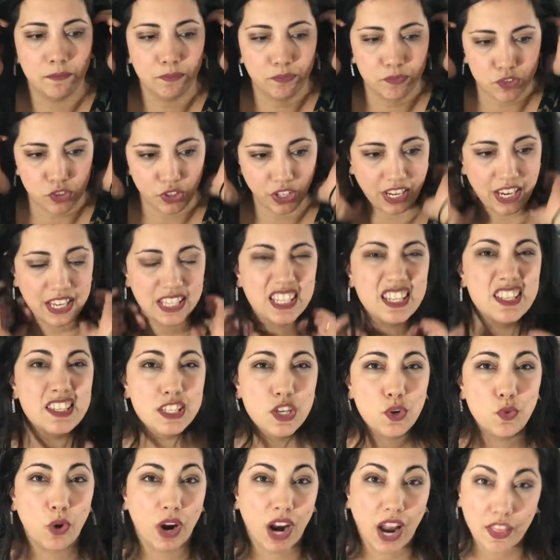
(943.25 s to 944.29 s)
so you guys can
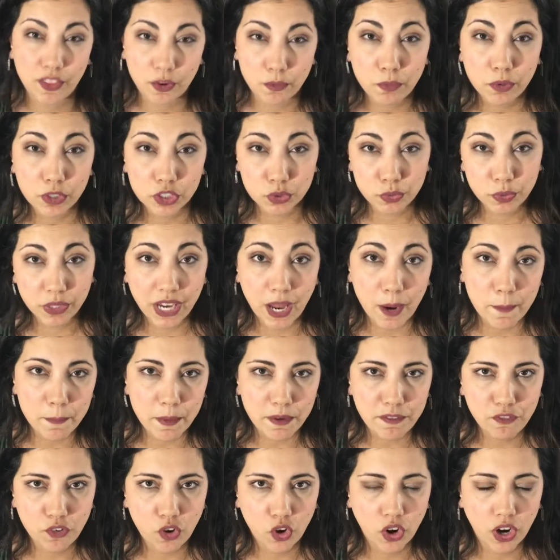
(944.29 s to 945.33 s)
see what other books we got
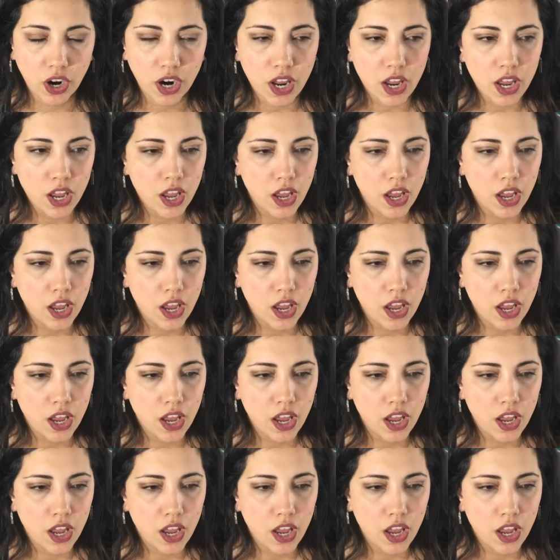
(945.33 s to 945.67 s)
before.